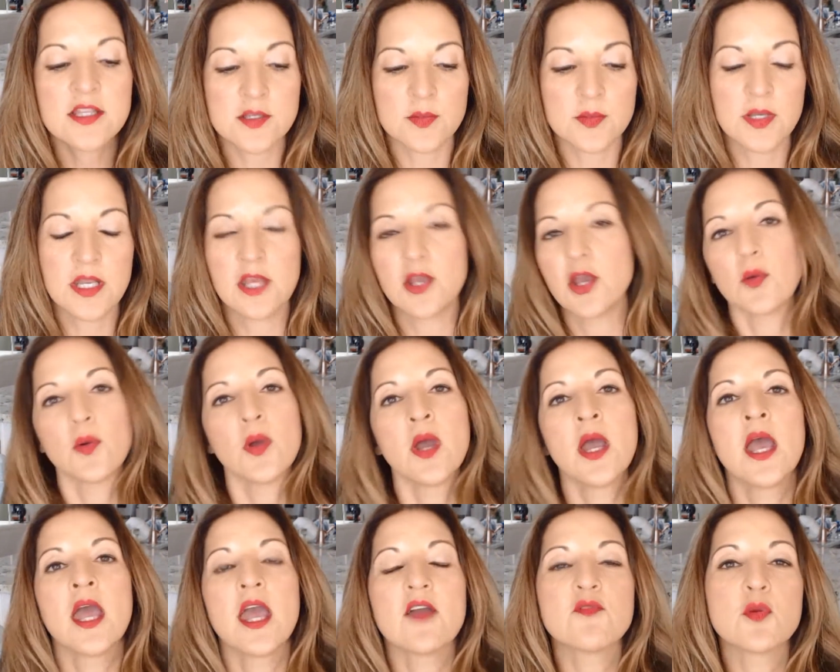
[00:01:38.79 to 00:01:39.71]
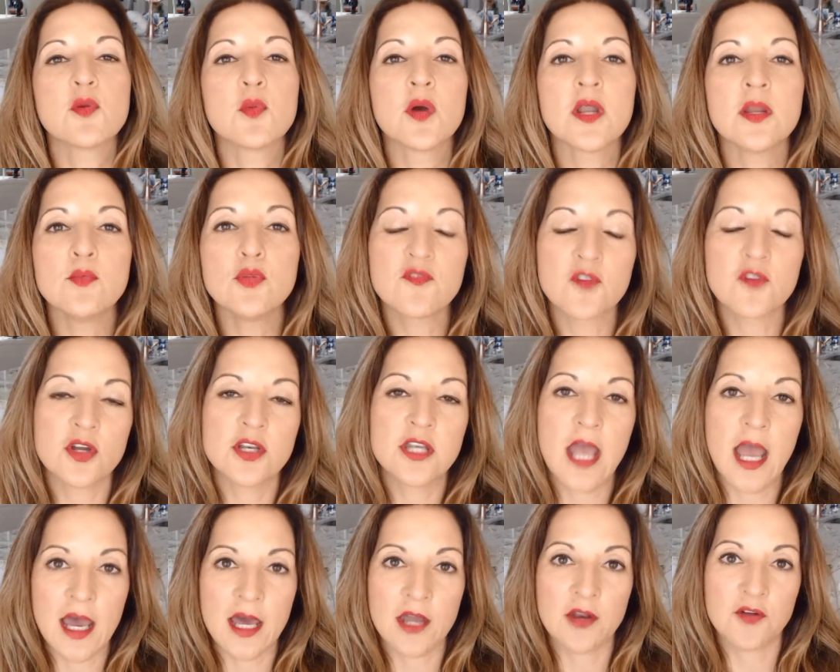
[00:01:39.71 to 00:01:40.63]
So, anywho, if we want to move
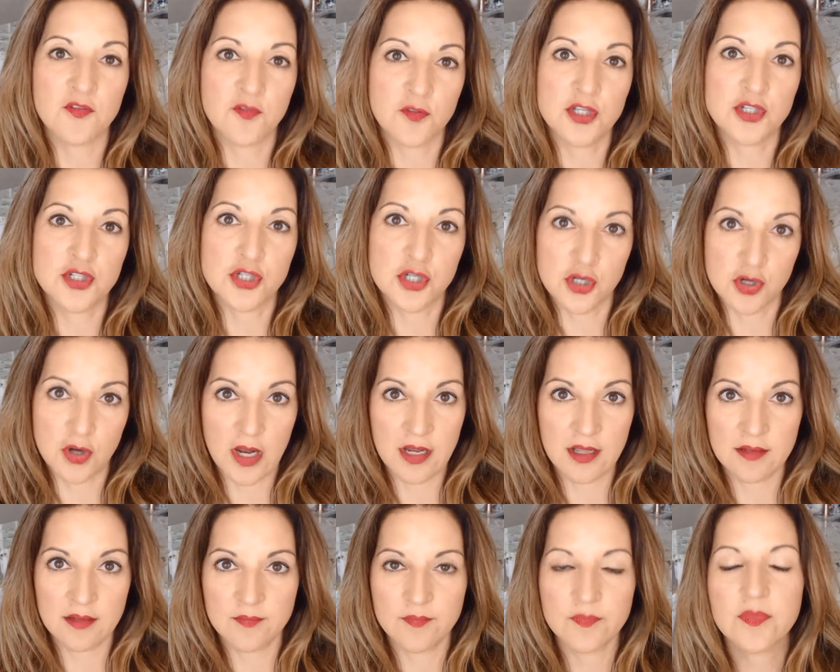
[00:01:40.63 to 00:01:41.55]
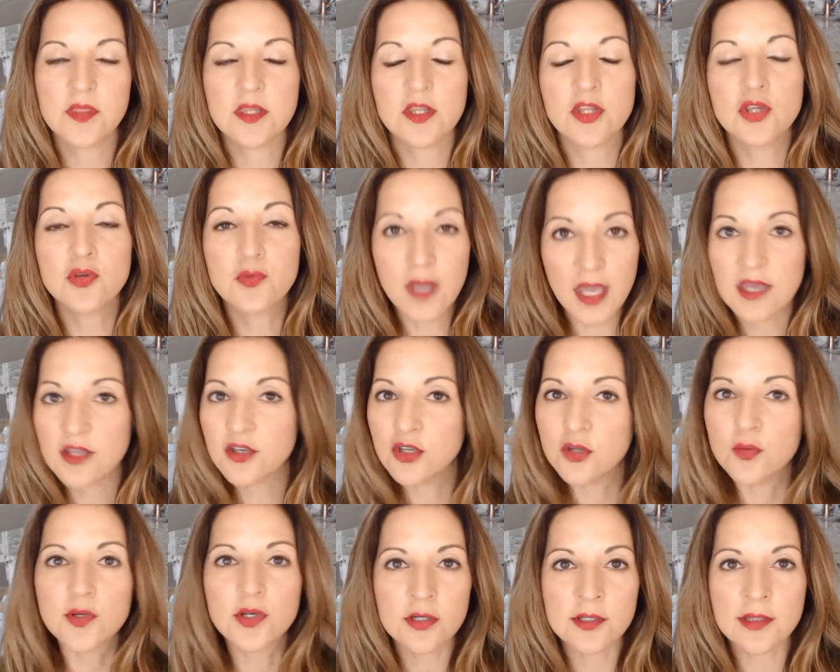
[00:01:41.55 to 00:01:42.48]
on to how to freeze your credit, you
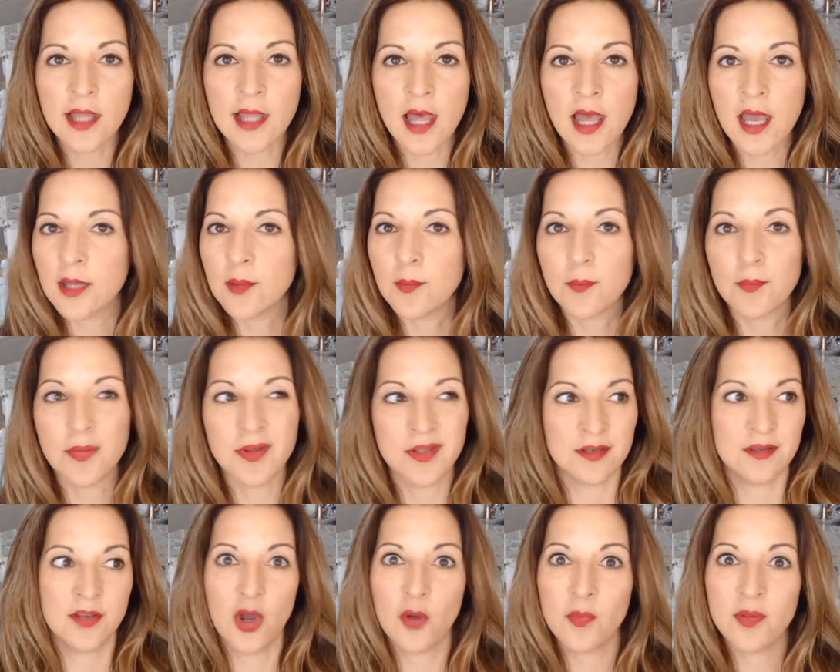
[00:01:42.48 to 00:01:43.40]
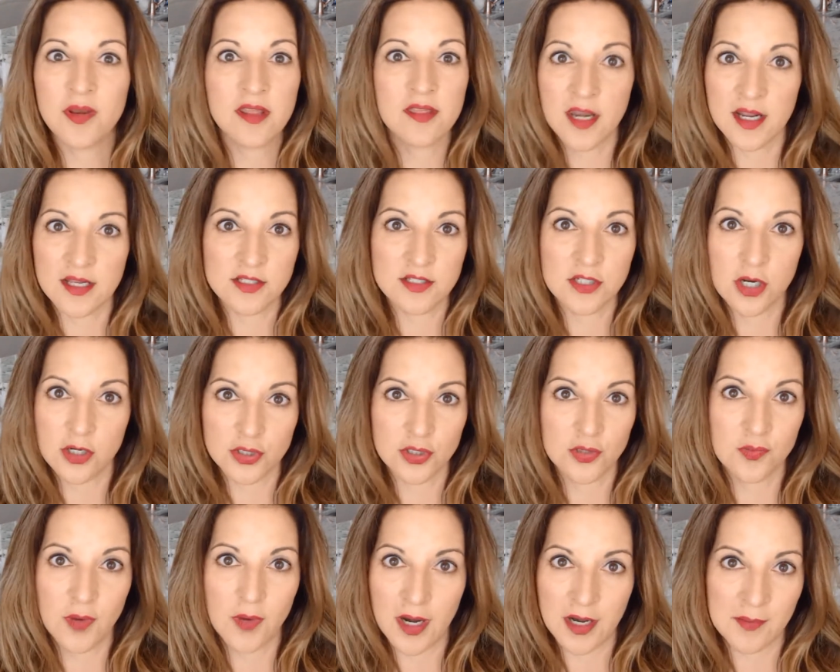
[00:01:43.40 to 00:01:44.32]
can do it online, but nobody that I
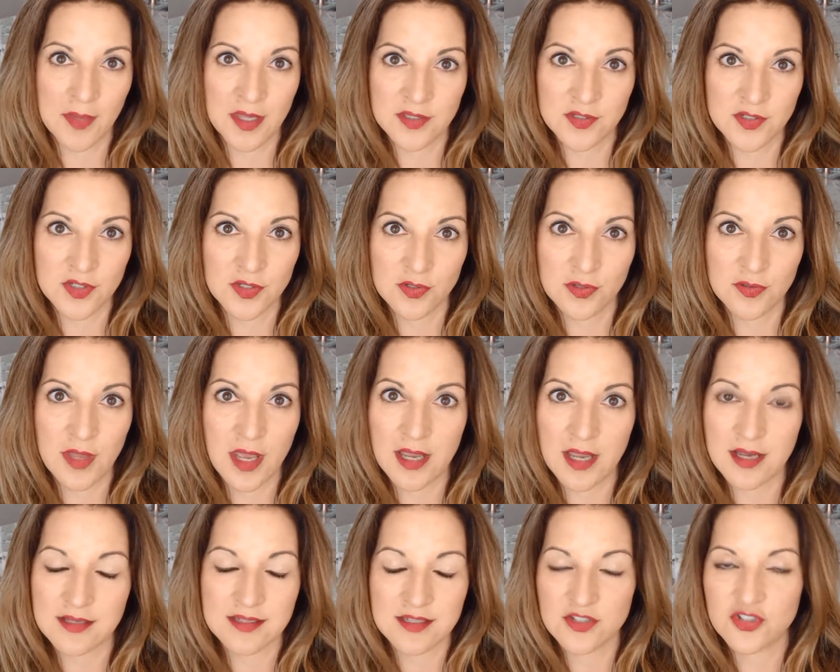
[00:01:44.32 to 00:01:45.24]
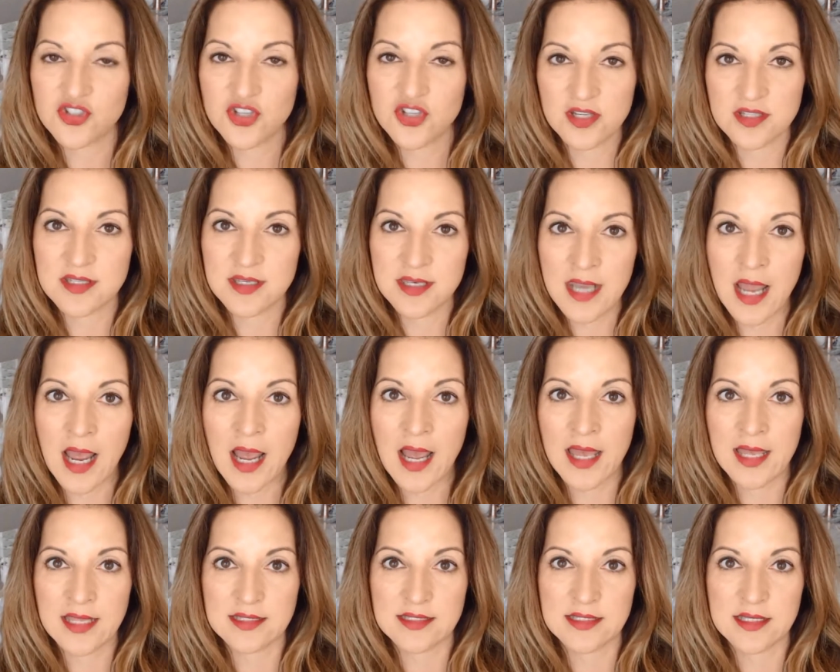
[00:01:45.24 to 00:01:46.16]
talk to recommends you do that because it's just
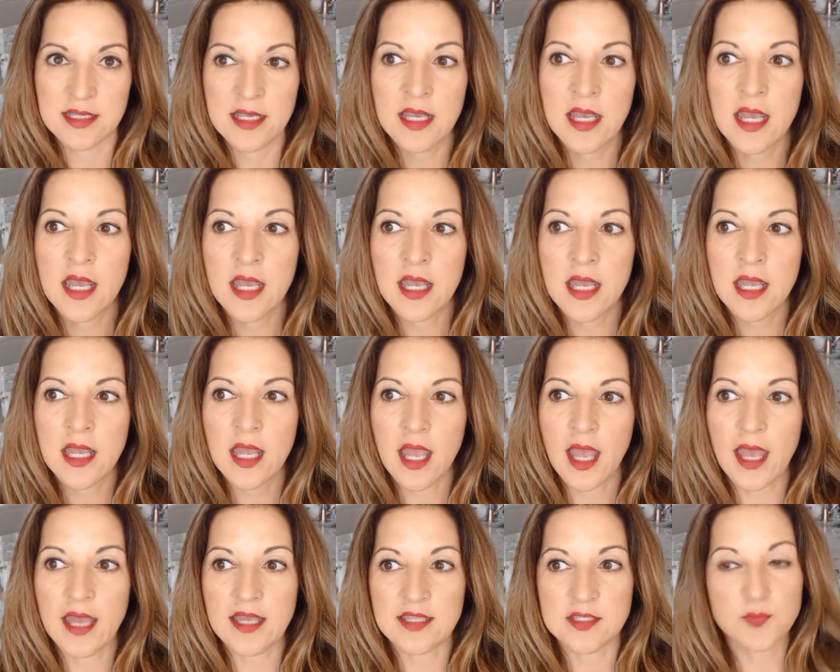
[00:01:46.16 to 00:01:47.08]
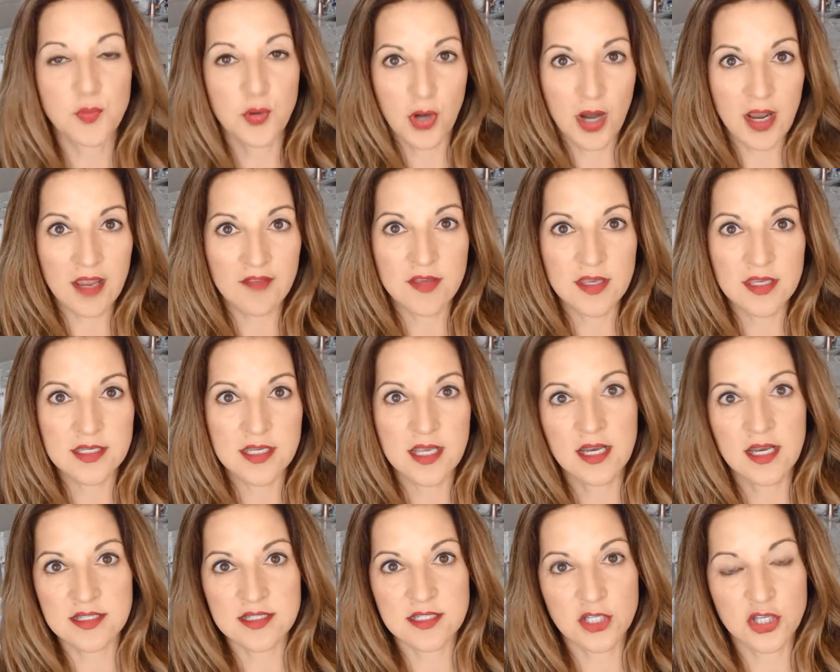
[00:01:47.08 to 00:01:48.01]
not as
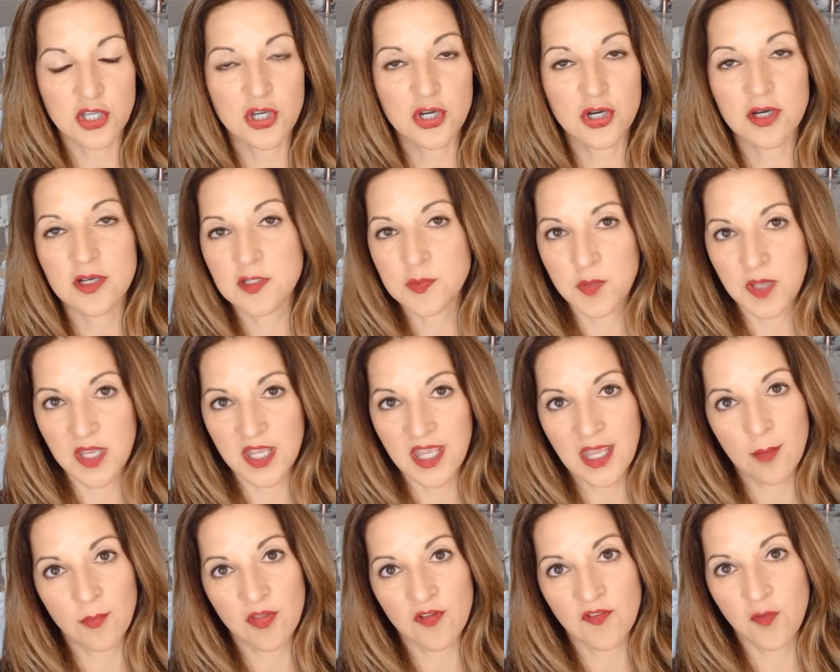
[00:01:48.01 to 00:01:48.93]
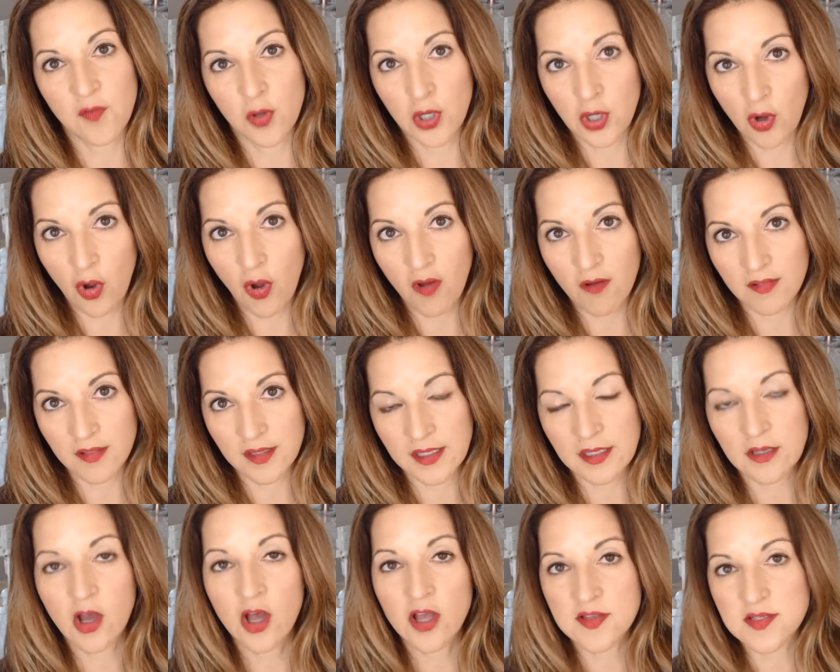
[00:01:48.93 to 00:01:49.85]
private and as secure as picking up the phone and
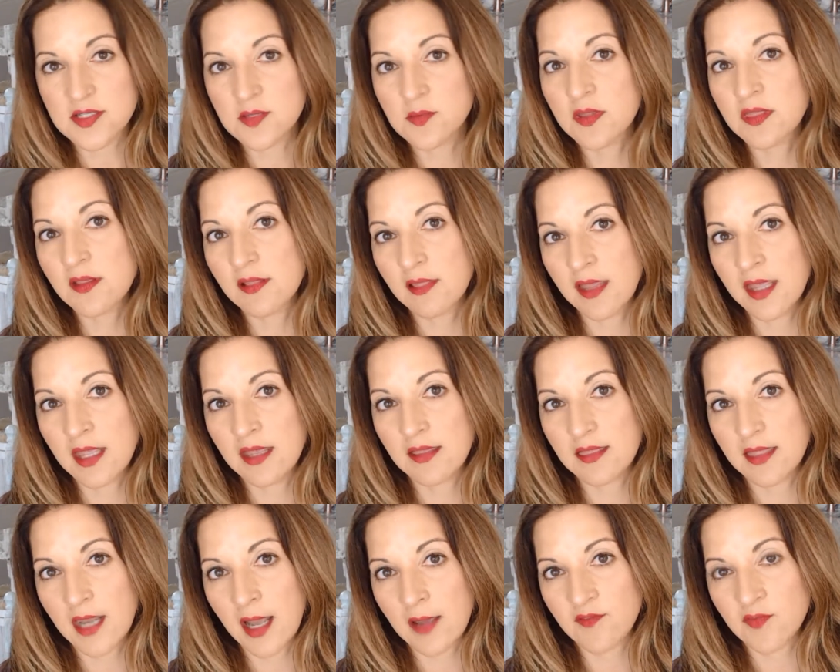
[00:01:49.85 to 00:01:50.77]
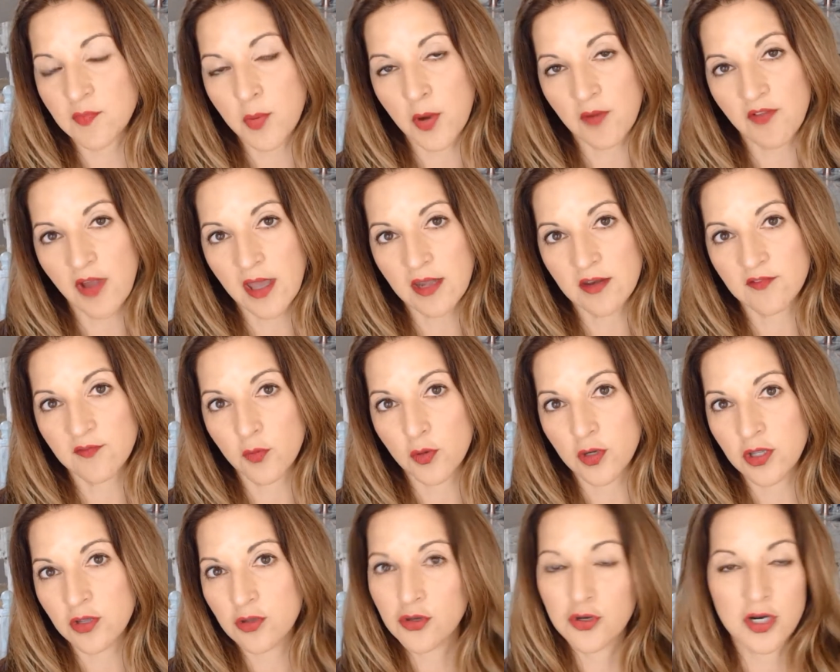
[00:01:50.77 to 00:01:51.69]
calling. Also, in the link that I've provided
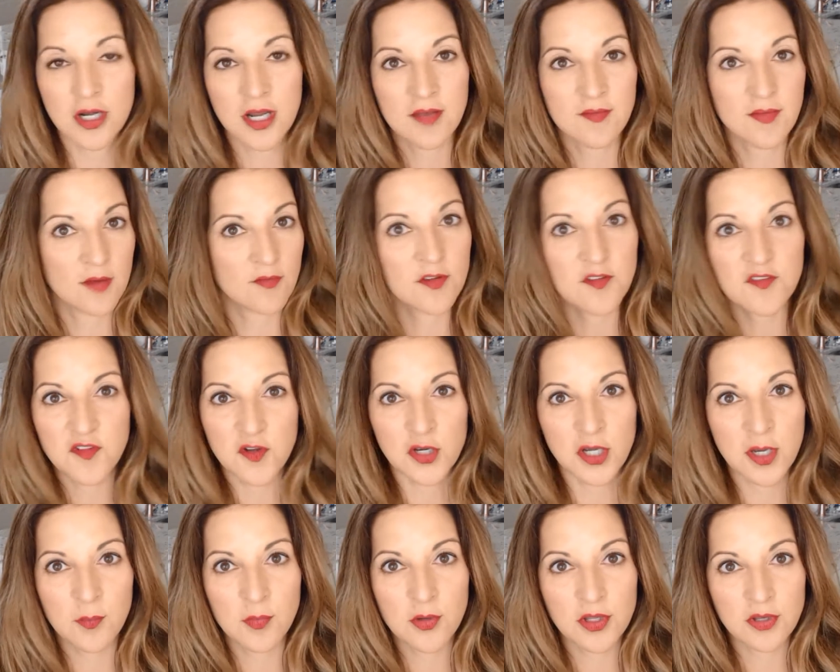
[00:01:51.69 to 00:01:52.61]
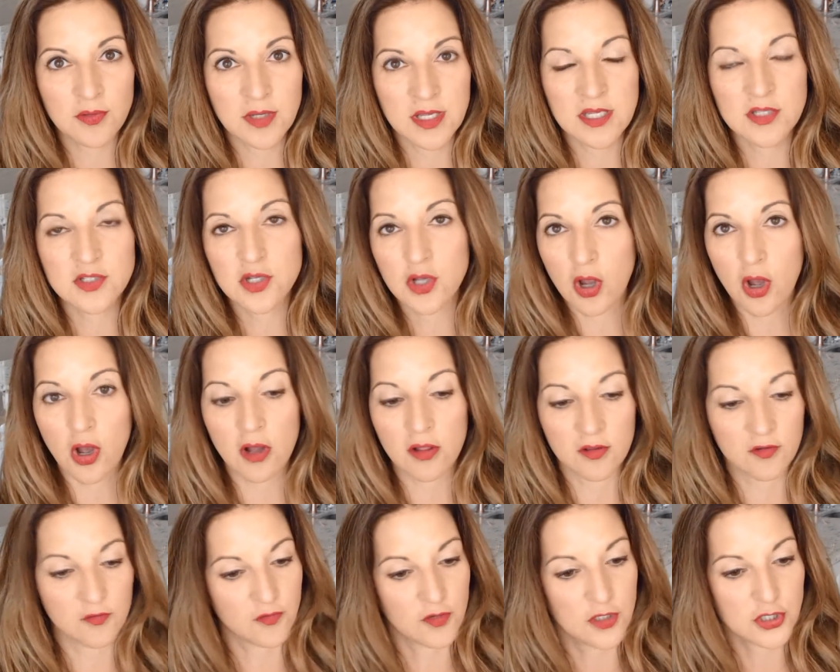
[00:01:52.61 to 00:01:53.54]
for you, you're going to have every phone number you need to
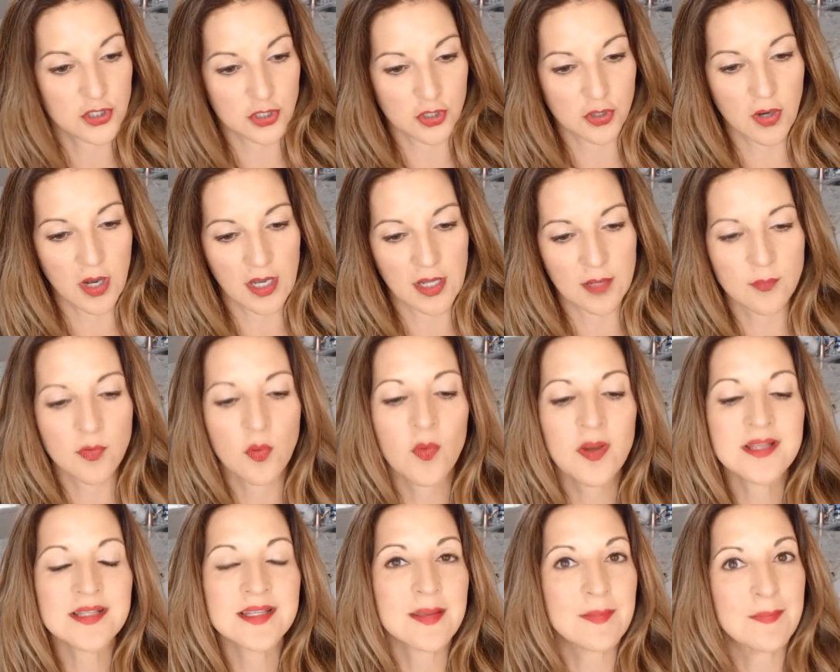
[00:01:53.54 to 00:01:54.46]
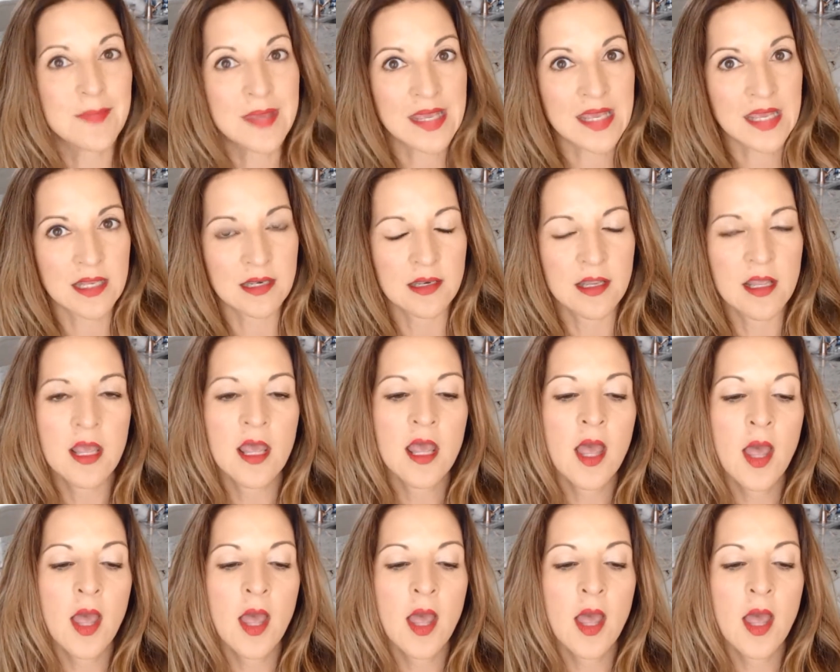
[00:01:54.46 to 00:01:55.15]
call and freeze your credit. But what does it mean?